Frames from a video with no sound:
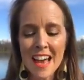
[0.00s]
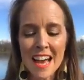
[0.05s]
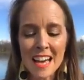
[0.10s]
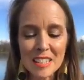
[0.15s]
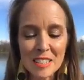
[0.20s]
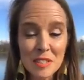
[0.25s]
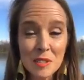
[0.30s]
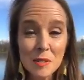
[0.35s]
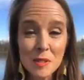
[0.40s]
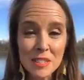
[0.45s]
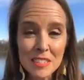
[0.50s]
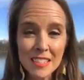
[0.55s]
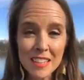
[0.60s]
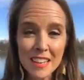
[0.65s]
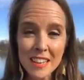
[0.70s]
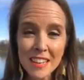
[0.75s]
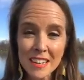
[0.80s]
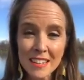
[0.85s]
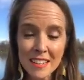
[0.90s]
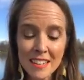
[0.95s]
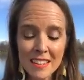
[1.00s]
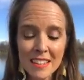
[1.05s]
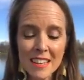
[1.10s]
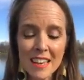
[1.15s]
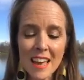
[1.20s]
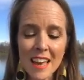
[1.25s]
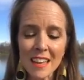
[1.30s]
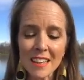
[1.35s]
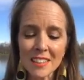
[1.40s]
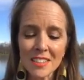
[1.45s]
As you stand at
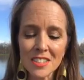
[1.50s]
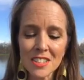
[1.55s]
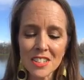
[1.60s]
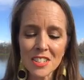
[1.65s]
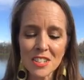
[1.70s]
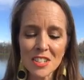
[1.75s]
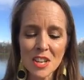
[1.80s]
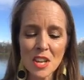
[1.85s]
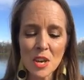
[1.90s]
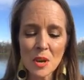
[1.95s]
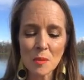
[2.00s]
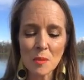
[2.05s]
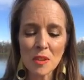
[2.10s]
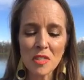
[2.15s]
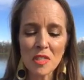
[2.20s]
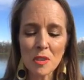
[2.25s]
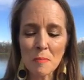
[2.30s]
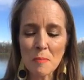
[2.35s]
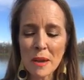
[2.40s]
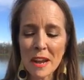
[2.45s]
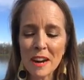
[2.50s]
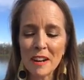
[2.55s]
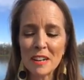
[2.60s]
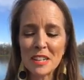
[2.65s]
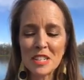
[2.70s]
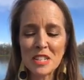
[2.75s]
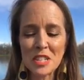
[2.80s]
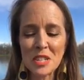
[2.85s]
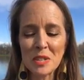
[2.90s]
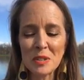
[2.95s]
the edge, with the
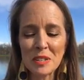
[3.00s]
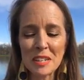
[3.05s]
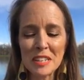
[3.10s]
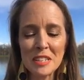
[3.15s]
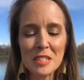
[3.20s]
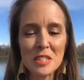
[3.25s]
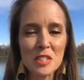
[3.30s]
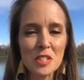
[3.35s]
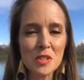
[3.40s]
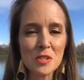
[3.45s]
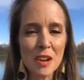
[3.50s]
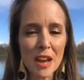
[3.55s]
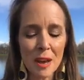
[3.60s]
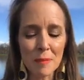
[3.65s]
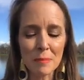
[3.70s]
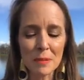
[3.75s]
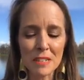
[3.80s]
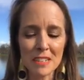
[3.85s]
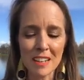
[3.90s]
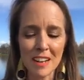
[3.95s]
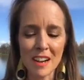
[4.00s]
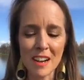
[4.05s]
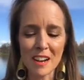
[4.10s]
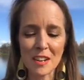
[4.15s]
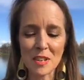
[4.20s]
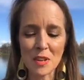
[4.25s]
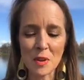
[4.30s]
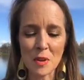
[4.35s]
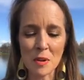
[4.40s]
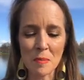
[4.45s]
parachute strapped
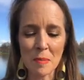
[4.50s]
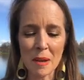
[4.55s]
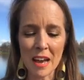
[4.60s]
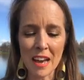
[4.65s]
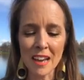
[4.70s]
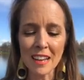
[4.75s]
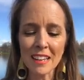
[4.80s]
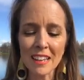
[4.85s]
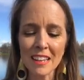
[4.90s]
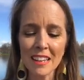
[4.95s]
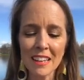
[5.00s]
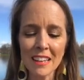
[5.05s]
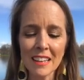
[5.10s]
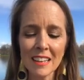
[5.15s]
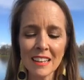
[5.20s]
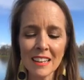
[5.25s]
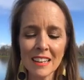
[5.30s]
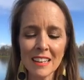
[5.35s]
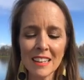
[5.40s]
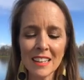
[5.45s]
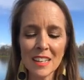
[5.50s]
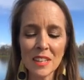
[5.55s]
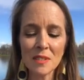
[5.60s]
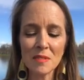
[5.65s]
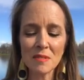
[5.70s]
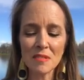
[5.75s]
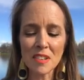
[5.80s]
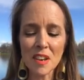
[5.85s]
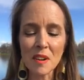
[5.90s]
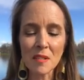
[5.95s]
on your back,
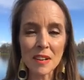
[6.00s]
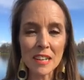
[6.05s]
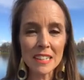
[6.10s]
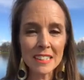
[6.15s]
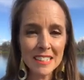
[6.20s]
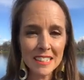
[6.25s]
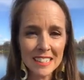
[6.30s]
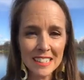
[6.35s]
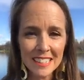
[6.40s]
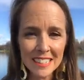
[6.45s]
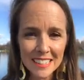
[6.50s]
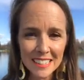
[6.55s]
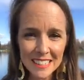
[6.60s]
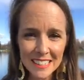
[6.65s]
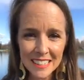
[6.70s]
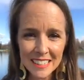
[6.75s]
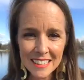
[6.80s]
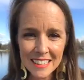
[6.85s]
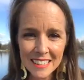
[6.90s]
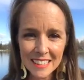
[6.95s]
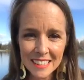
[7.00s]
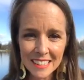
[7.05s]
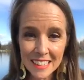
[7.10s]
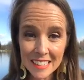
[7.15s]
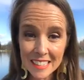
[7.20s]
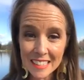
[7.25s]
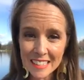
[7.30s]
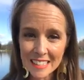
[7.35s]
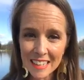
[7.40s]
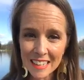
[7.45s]
you know it
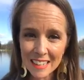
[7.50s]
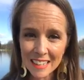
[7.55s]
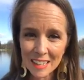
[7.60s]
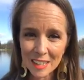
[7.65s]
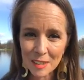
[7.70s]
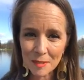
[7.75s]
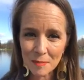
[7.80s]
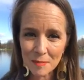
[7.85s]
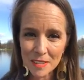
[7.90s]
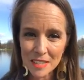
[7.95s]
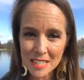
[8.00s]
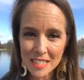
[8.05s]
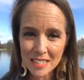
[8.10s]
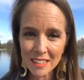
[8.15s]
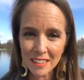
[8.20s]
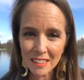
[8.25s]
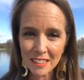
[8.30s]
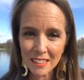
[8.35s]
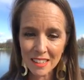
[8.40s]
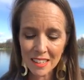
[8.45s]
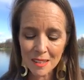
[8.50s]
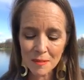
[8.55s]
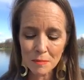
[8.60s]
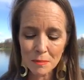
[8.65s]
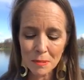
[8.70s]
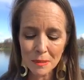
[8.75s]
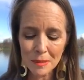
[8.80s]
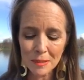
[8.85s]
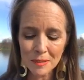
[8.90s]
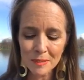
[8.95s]
it's time to
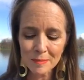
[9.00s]
leap.